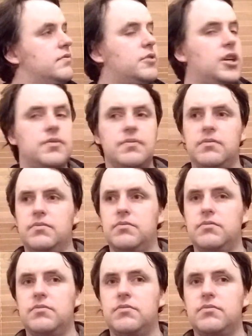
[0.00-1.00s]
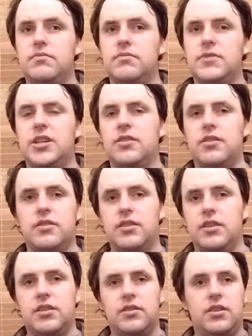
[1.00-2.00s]
What? No,
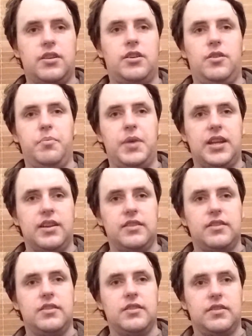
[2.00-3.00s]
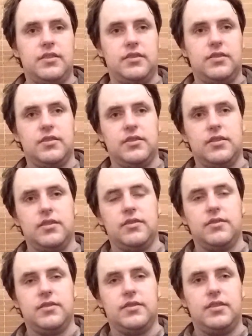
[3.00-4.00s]
they're not all men. It's just
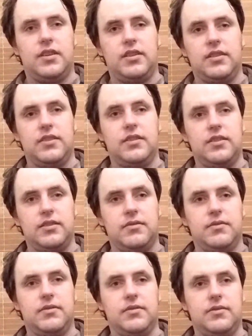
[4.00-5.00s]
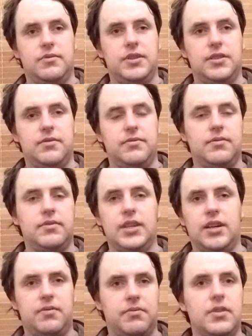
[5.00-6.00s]
son as in when, yeah.